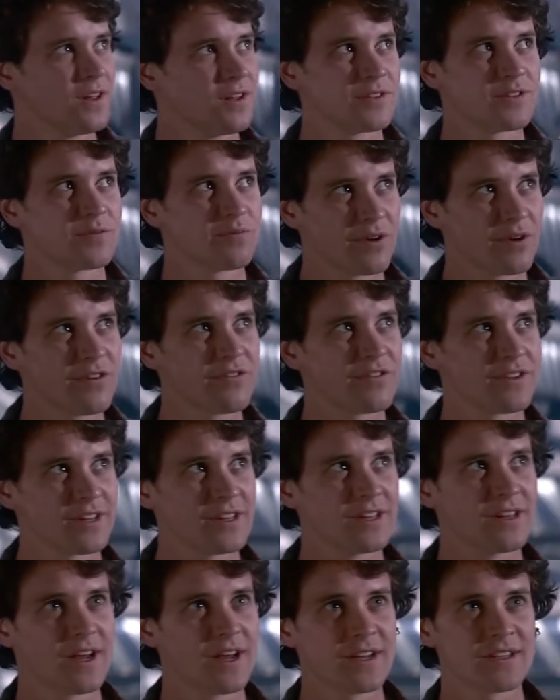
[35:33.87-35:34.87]
there's a perfectly
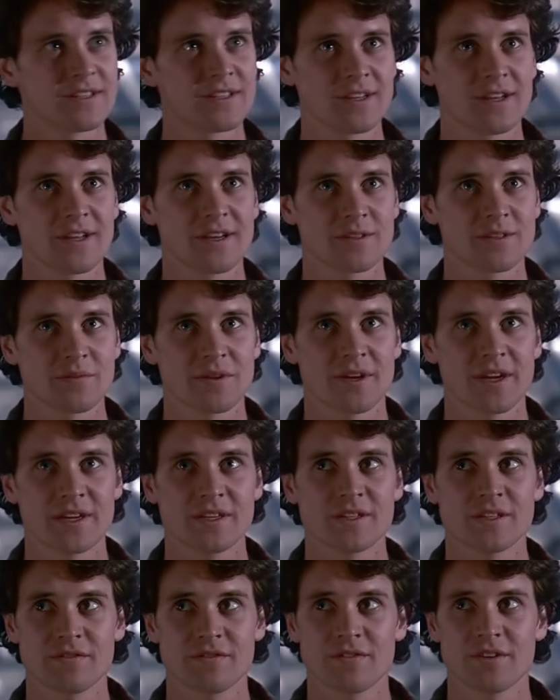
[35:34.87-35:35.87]
logical
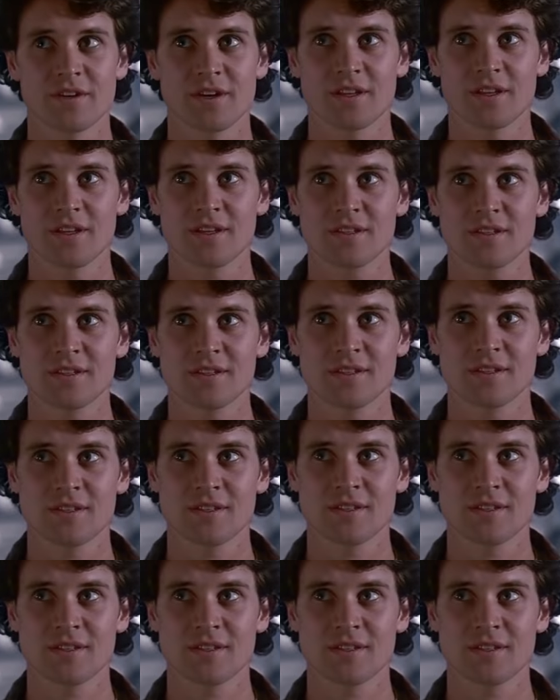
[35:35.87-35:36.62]
explanation for all this.